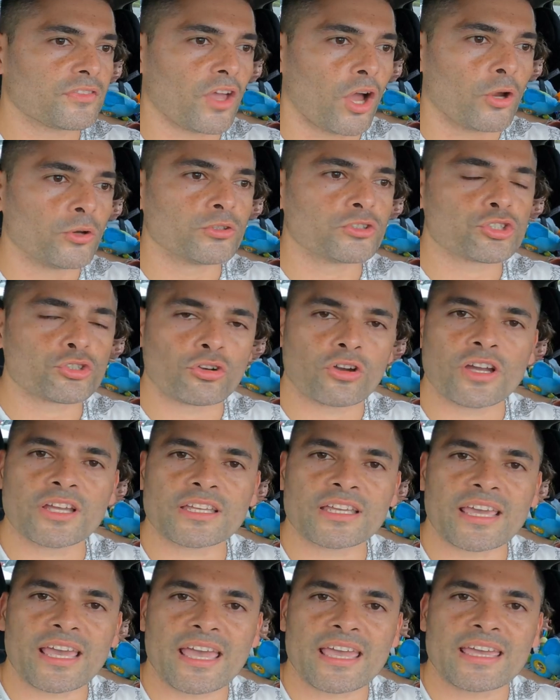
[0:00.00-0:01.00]
don't try
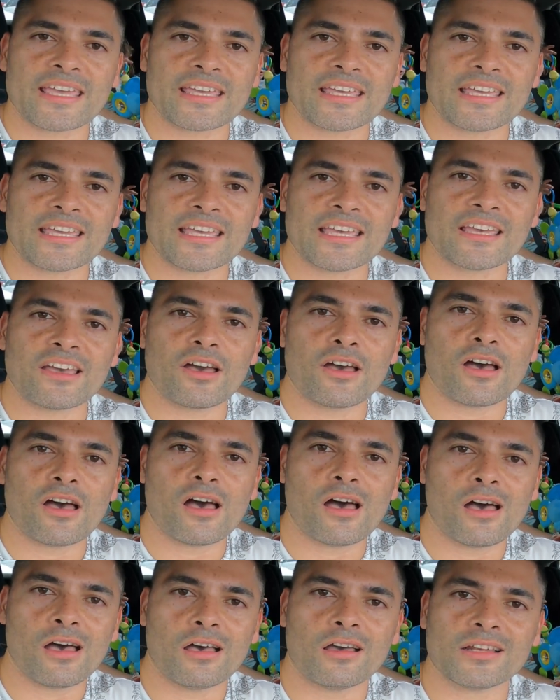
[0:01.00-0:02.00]
and get here
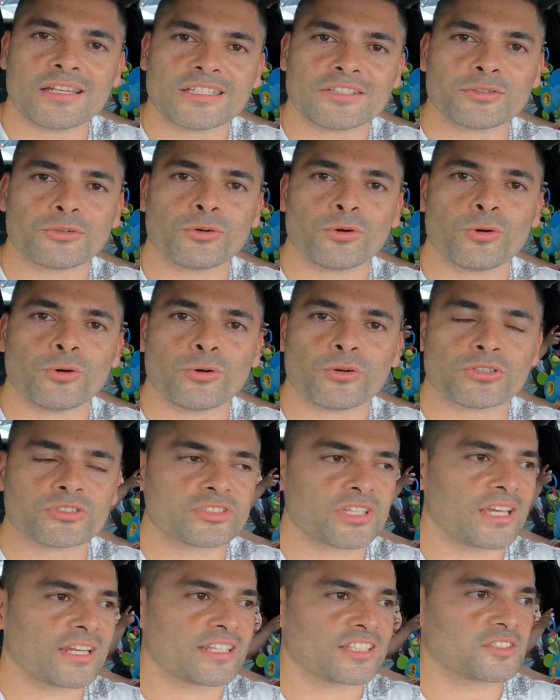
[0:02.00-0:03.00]
early doors
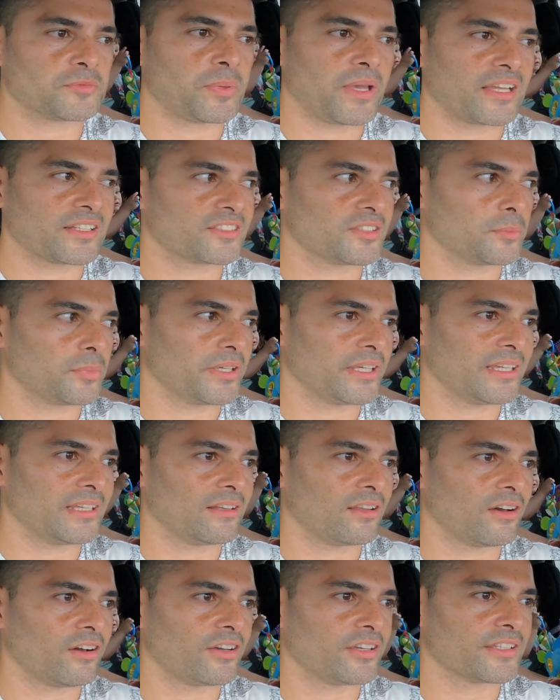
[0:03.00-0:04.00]
and expect to be
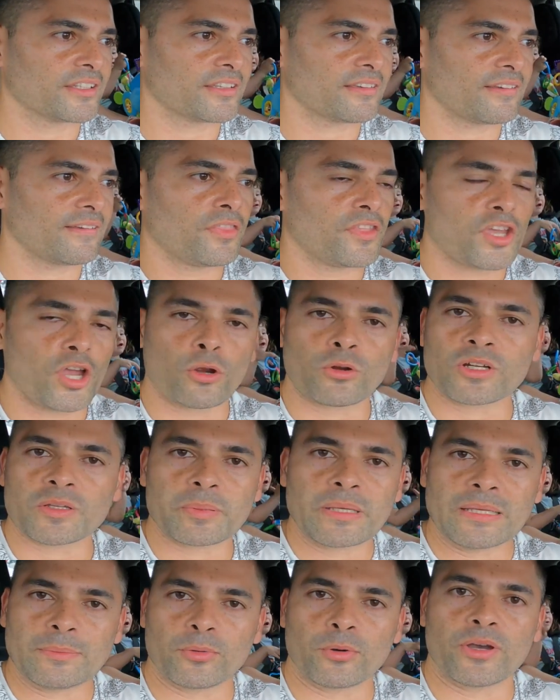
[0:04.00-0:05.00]
like the only
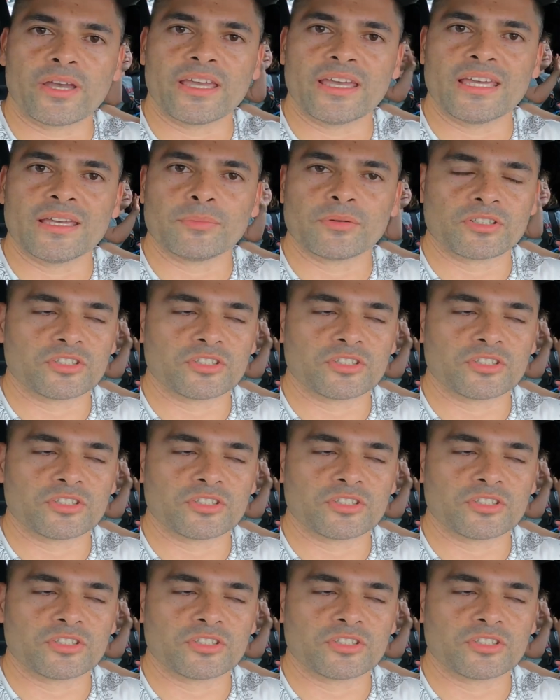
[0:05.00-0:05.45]
people here,